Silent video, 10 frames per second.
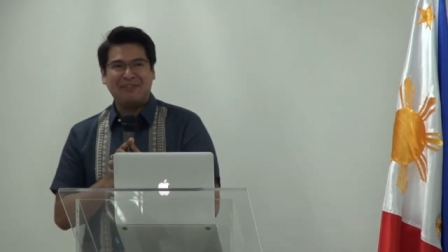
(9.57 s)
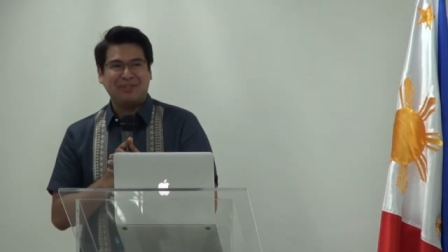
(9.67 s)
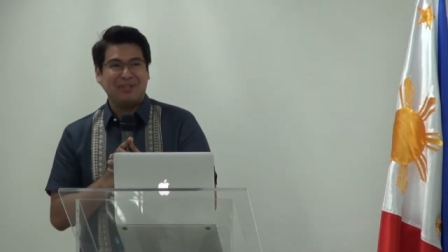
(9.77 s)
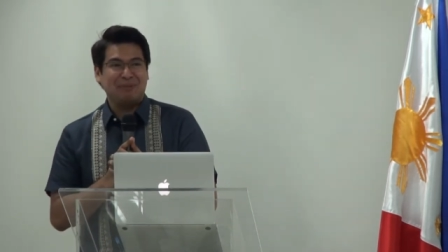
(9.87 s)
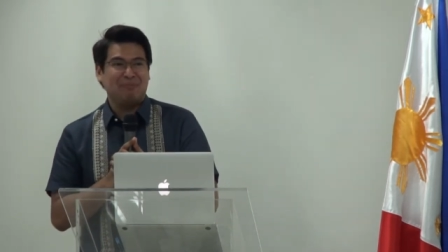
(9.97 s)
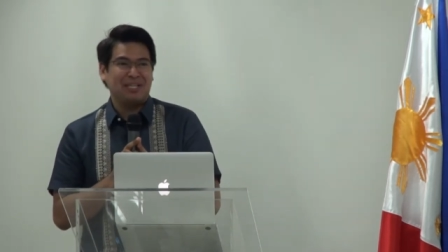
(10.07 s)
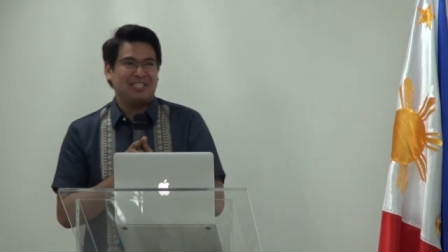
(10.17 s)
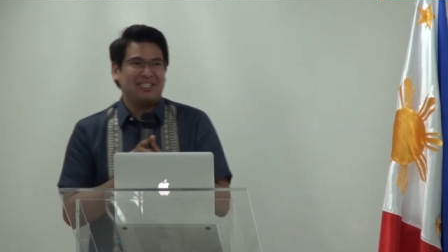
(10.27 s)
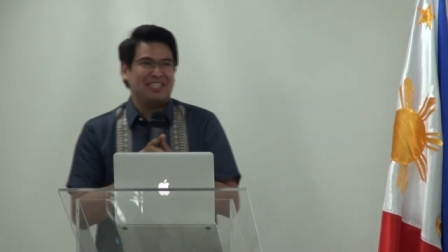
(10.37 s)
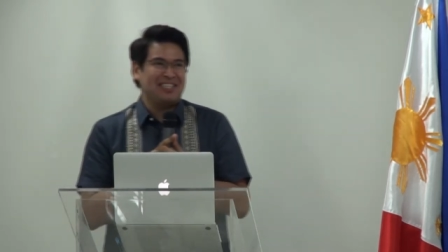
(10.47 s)
after
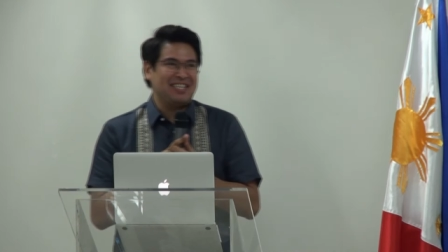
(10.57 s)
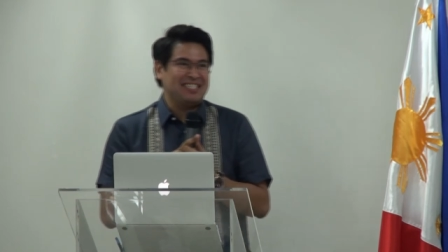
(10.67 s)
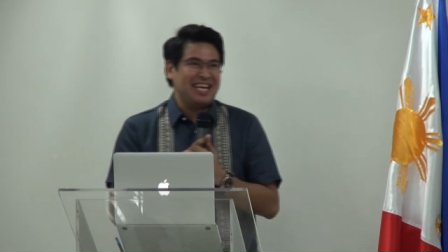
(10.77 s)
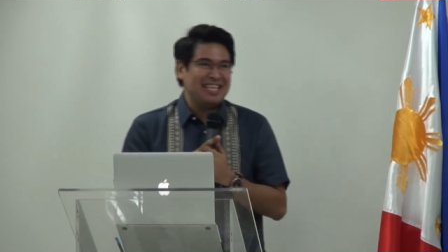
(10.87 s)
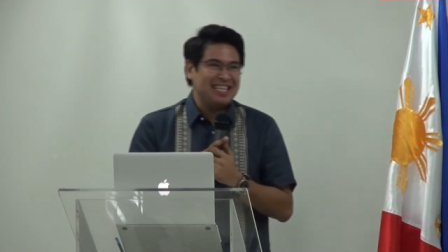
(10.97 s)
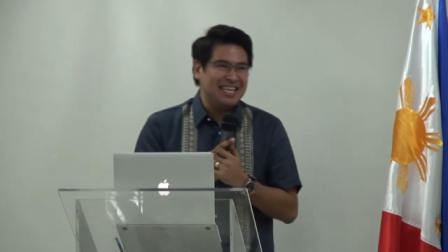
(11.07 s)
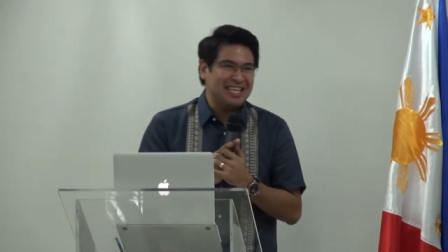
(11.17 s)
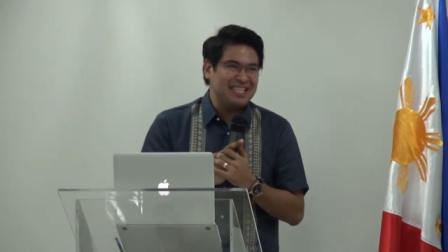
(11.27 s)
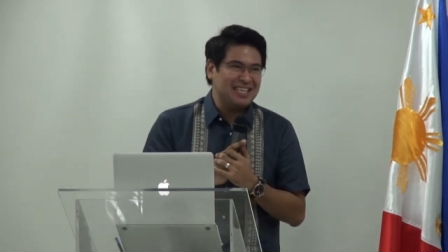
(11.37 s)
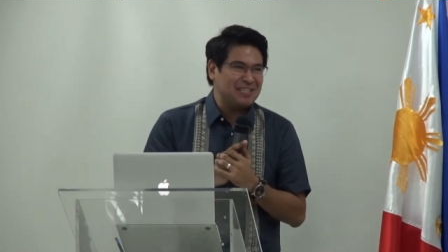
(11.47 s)
budget season has
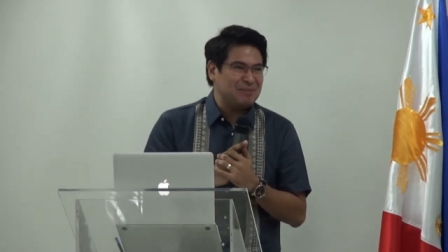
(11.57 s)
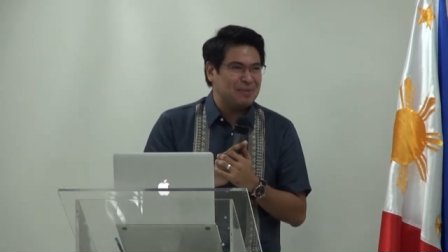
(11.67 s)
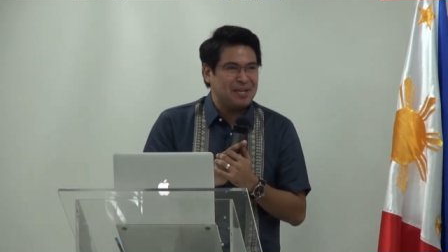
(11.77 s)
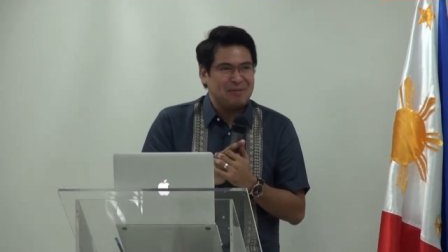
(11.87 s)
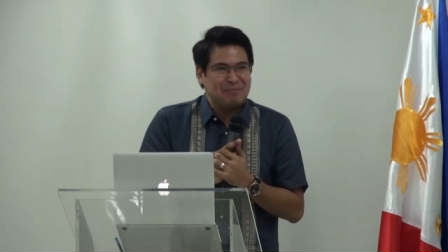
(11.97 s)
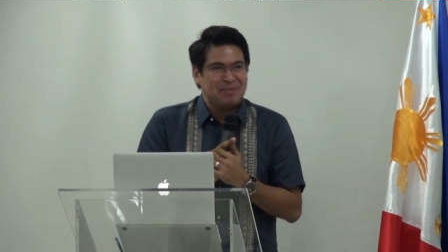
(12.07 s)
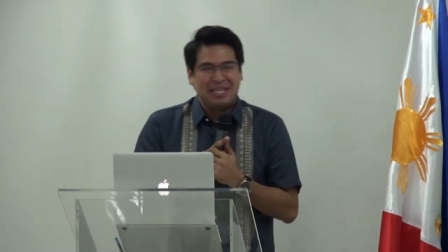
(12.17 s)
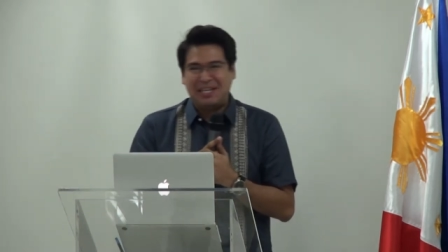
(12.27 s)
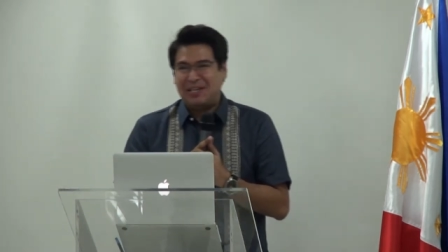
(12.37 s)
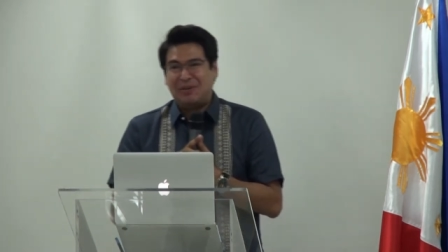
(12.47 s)
ended and it's become,
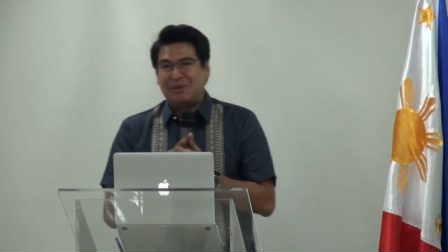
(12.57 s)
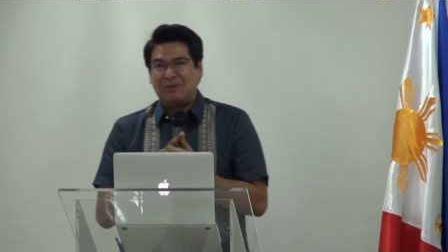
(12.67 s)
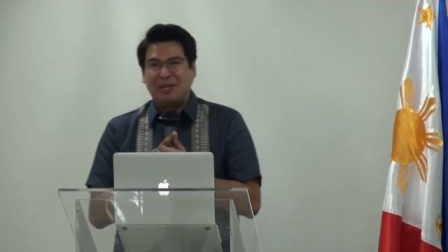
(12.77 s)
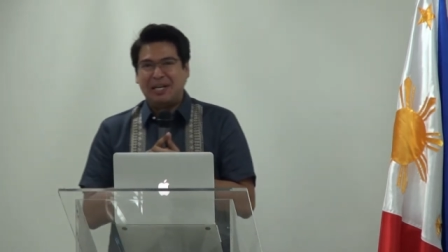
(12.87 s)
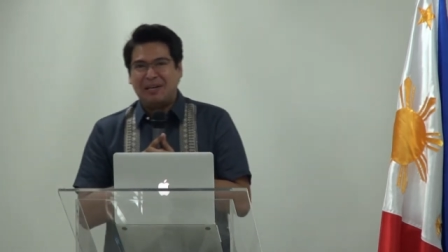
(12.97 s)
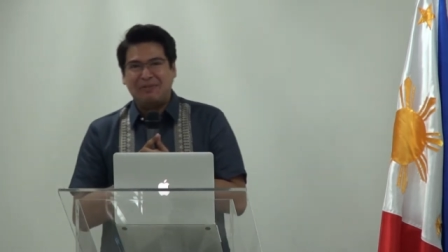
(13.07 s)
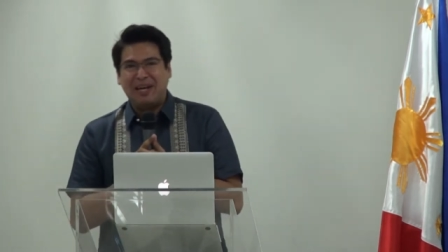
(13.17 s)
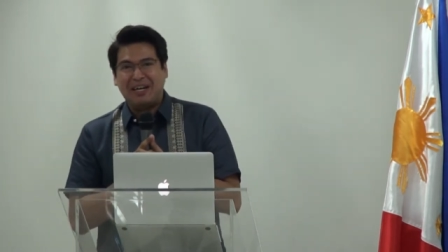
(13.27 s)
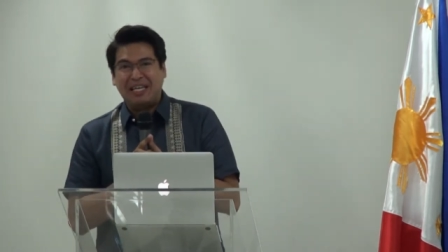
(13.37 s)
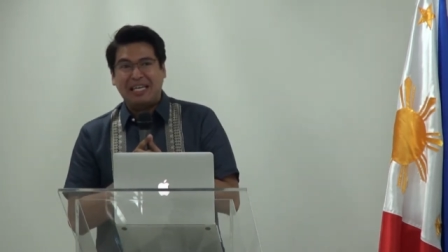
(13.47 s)
you know,
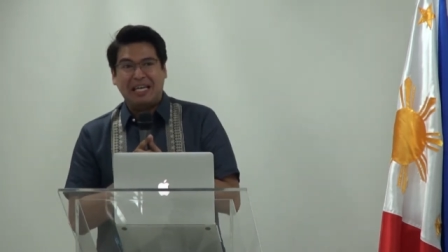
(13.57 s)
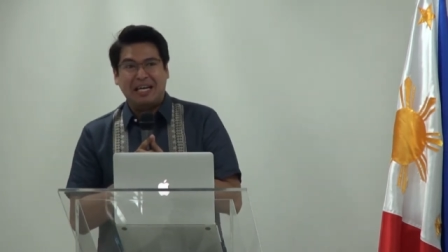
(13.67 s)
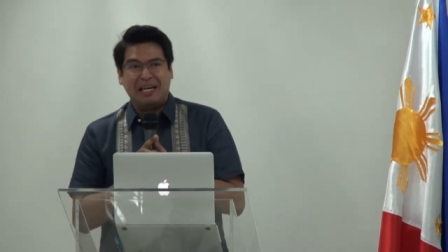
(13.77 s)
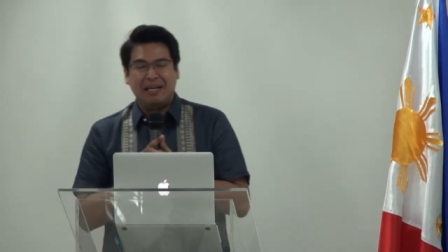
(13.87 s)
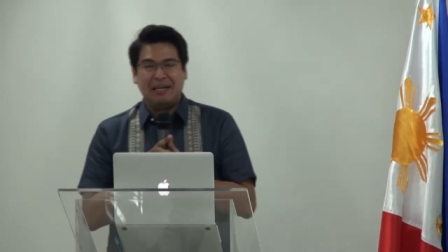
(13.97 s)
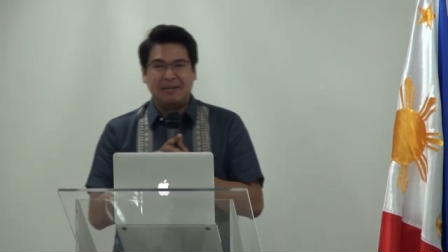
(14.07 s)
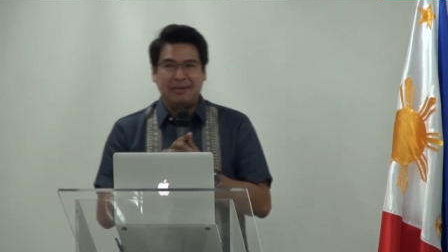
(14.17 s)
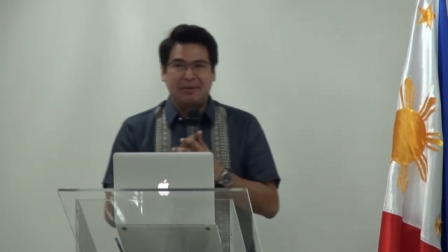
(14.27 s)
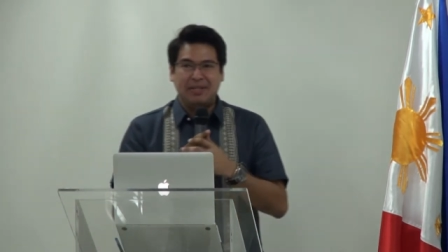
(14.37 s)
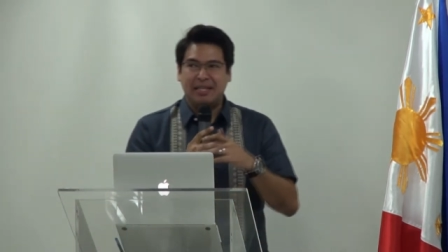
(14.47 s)
very, uh,
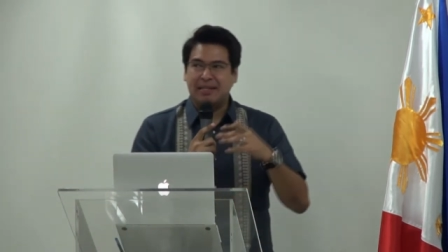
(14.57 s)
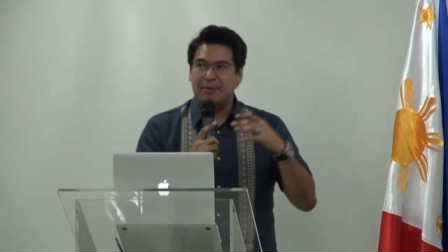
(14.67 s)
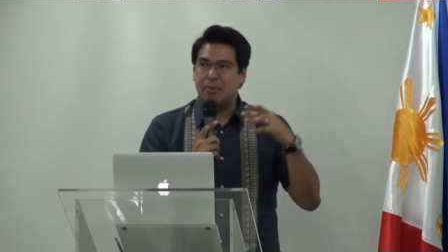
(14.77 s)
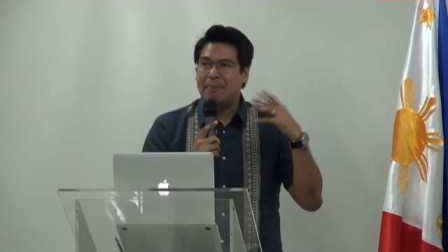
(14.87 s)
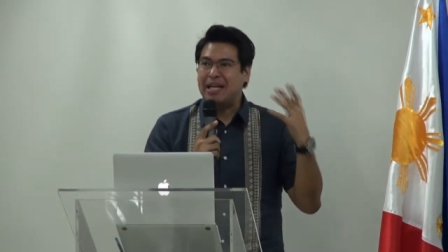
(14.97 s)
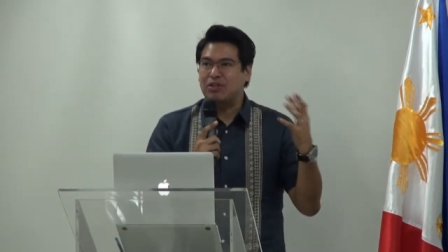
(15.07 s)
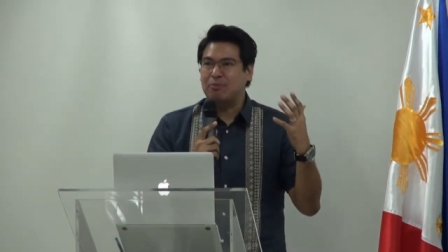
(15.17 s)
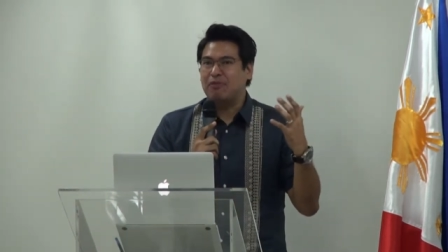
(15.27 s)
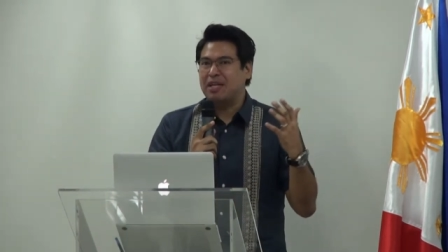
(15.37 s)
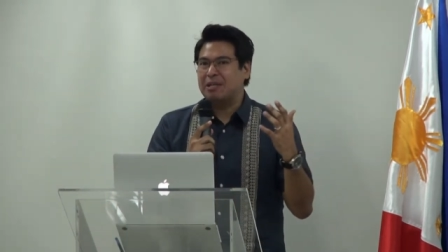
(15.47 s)
you know, the, the
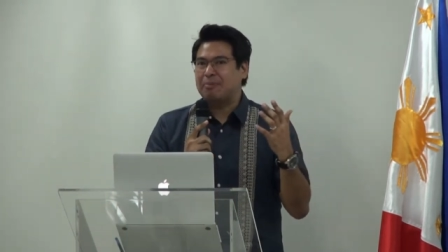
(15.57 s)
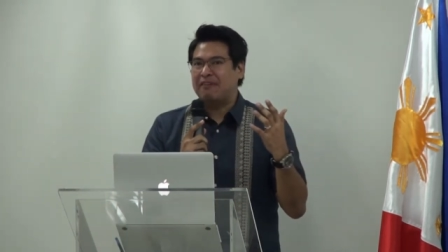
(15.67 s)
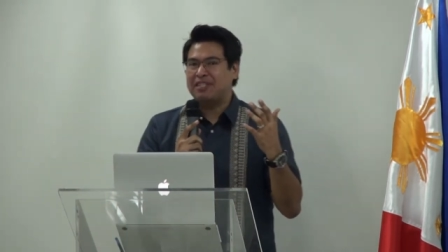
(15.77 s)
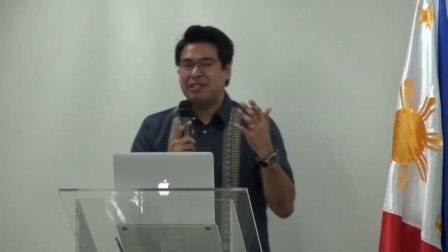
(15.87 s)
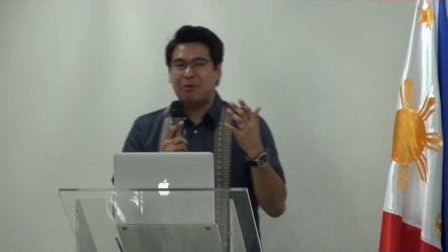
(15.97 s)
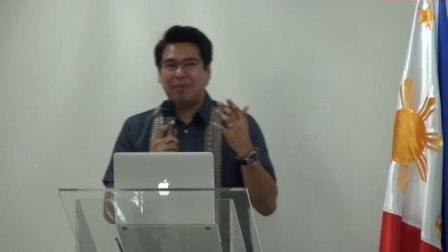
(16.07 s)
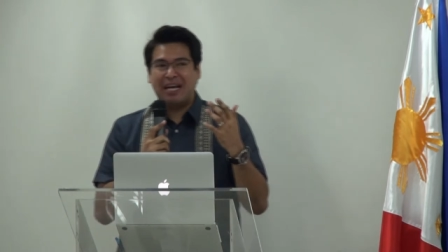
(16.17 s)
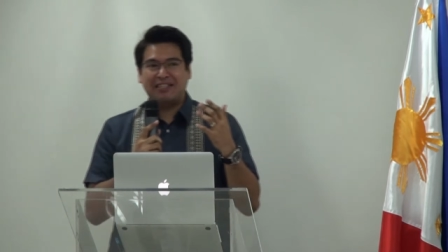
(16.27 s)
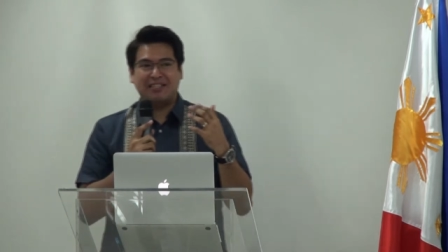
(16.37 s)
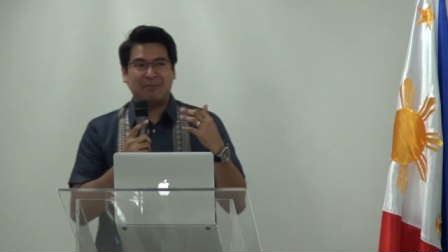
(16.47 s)
momentum of data privacy
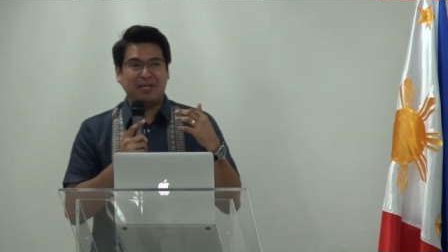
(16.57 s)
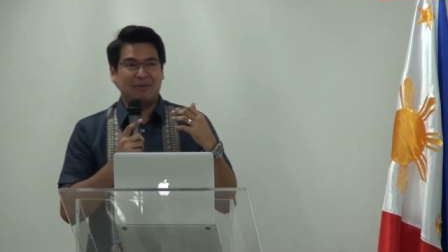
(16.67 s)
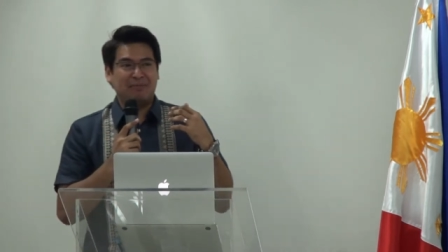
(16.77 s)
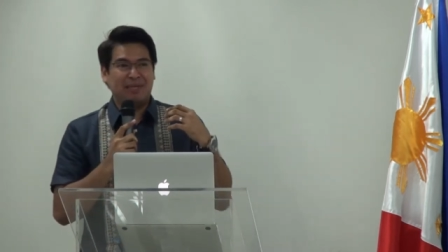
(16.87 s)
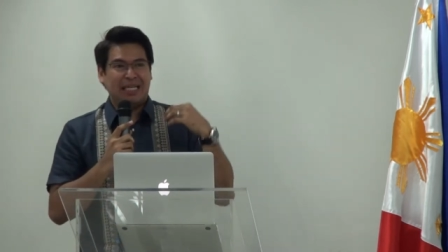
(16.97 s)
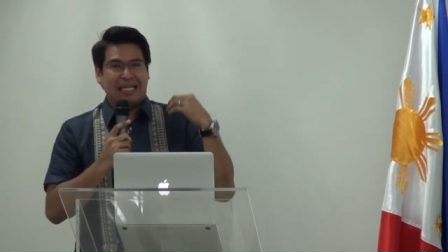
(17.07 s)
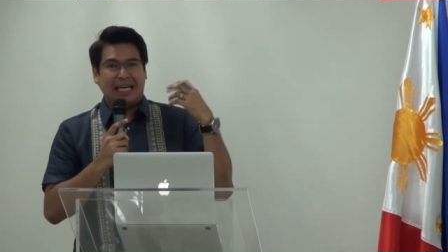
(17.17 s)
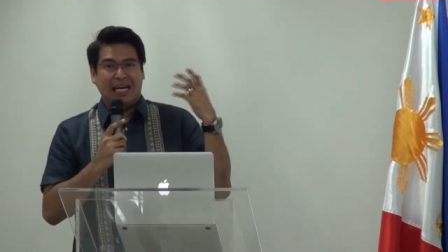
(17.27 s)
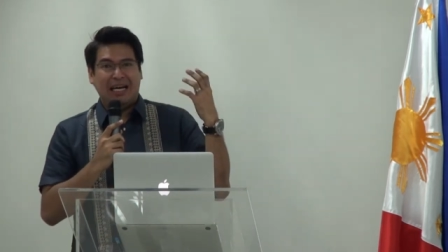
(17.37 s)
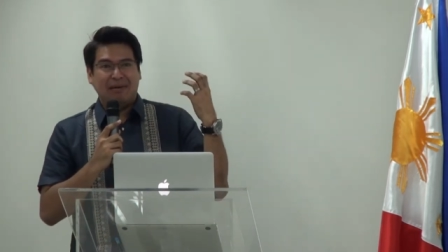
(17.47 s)
compliance has become
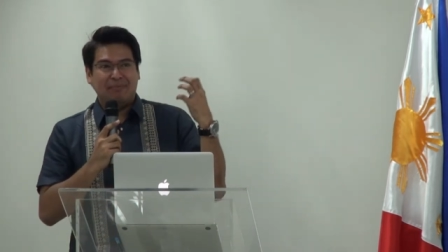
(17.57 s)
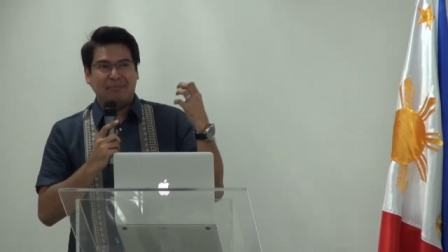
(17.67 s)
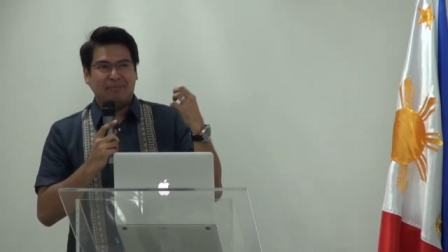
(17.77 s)
uh,